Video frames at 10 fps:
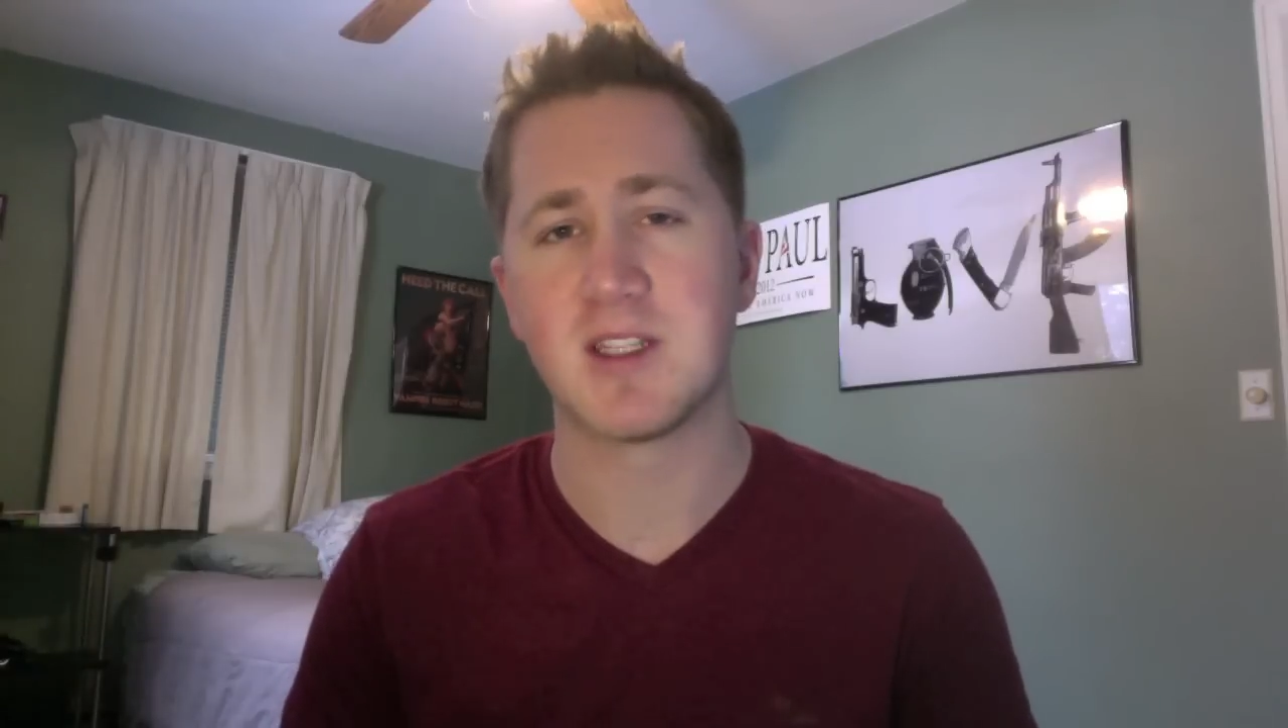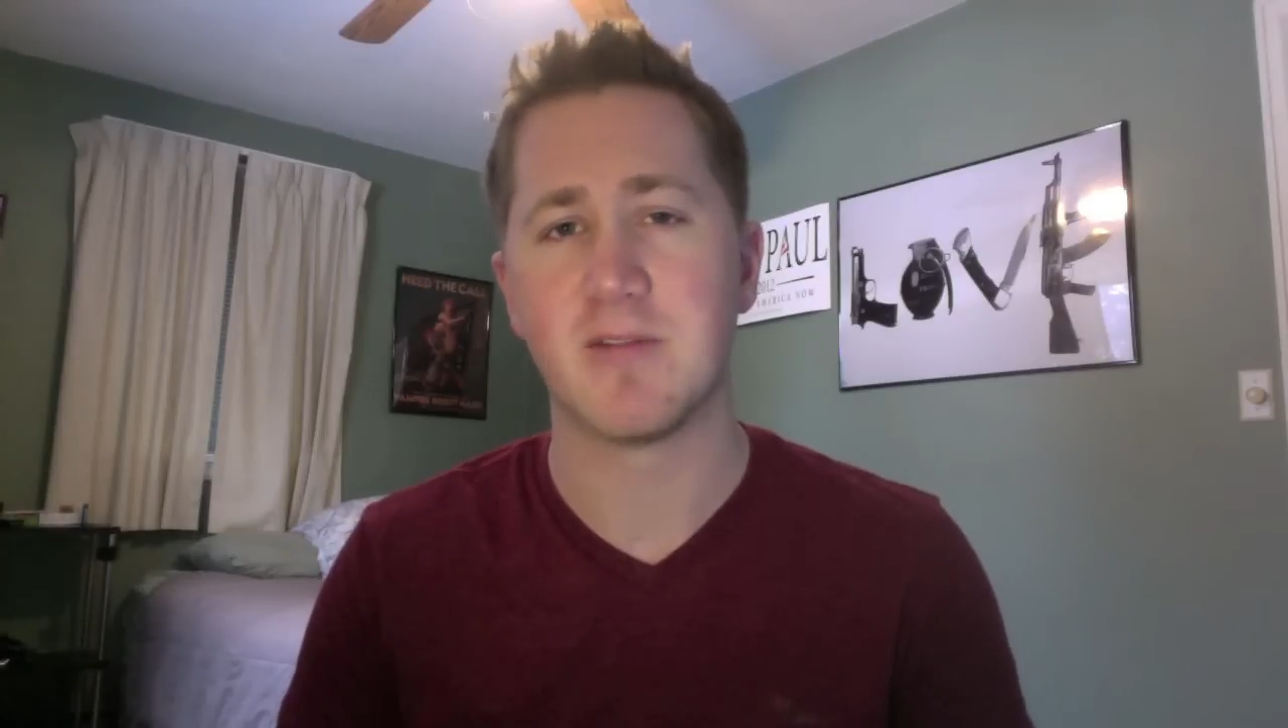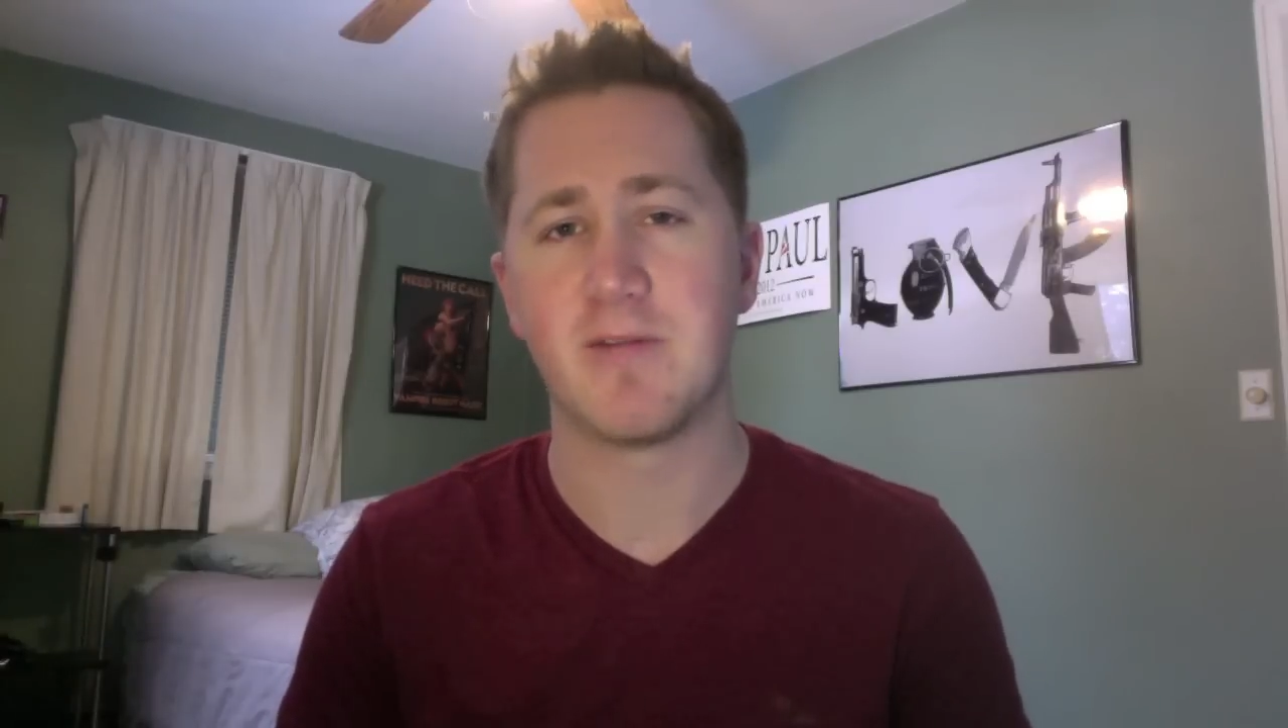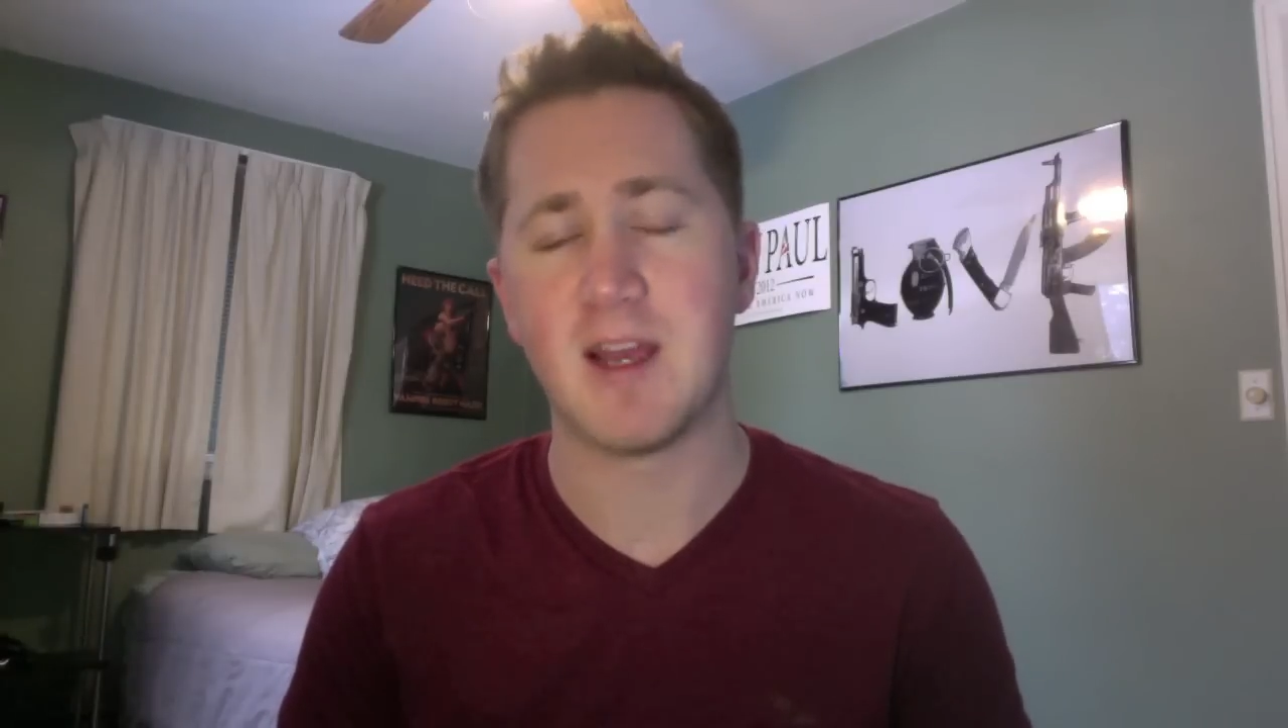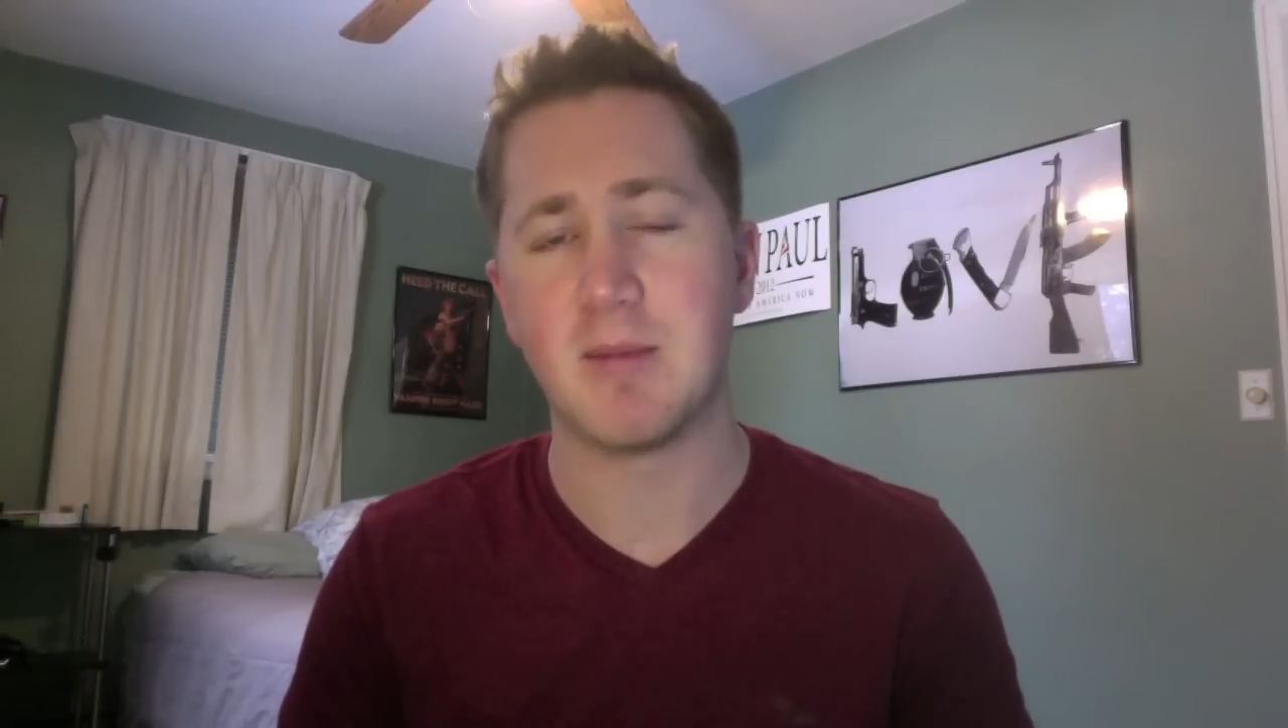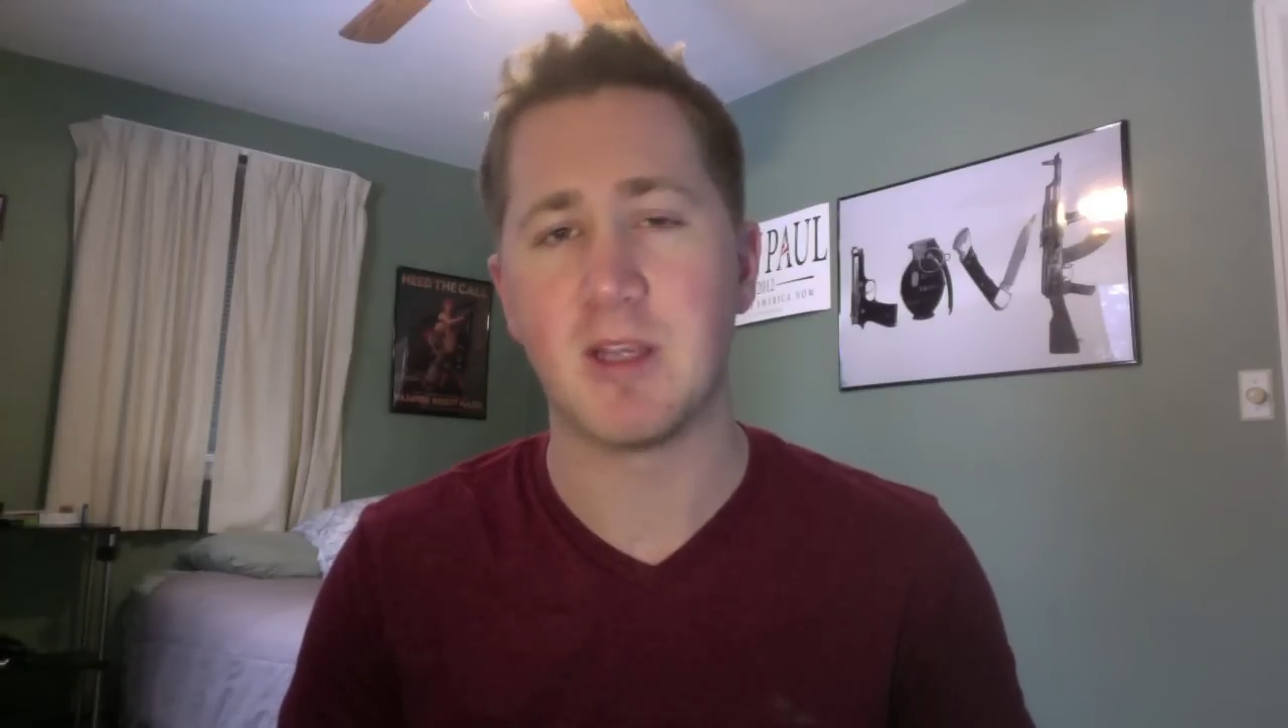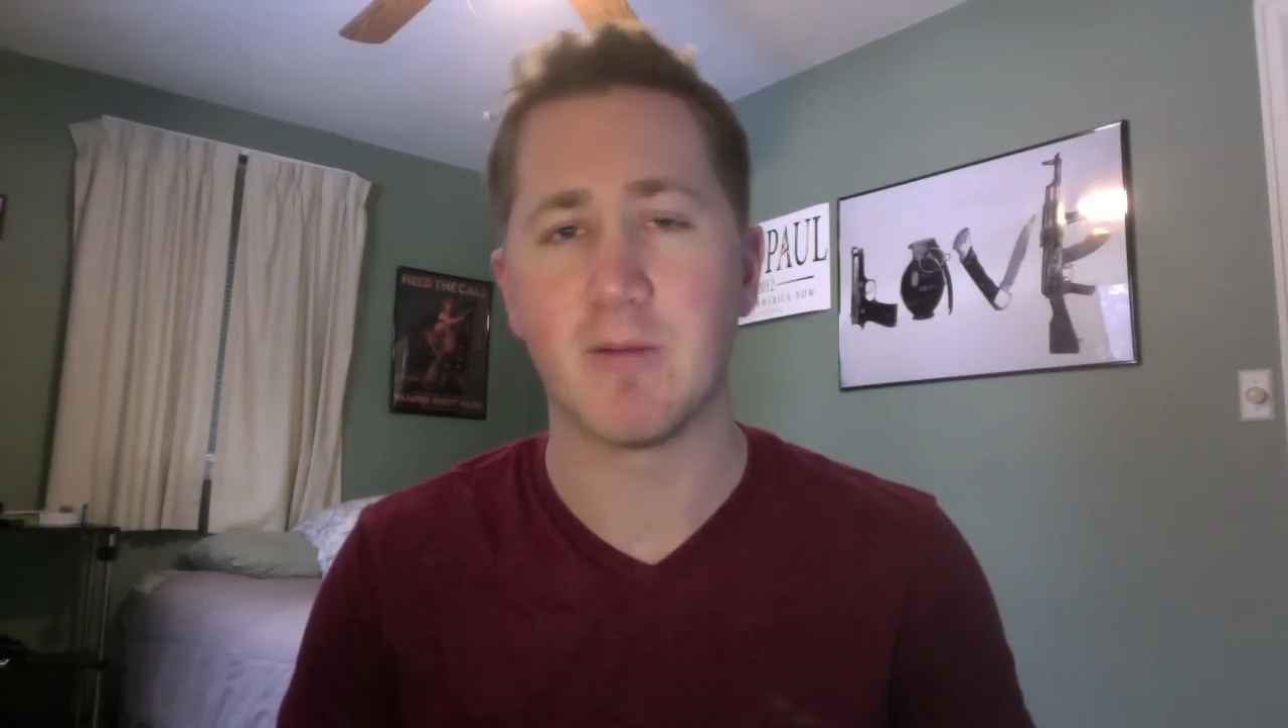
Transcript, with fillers: and family.